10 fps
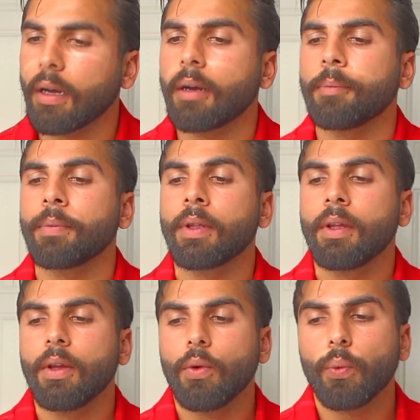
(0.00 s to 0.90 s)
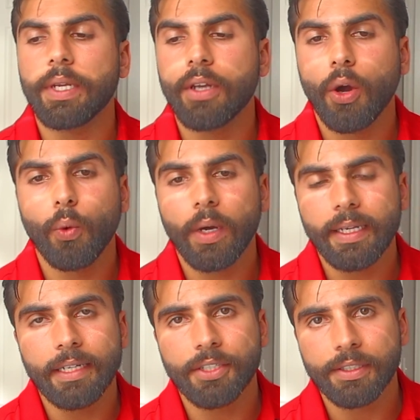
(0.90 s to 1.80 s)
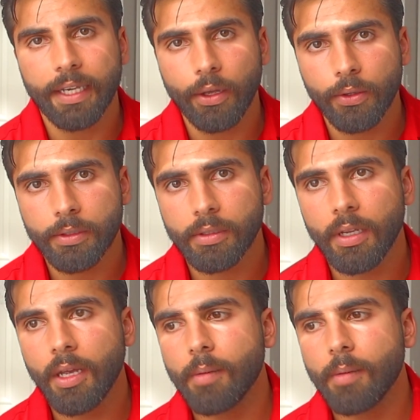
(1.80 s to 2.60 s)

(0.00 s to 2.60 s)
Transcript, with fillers: Um, we know what each entails,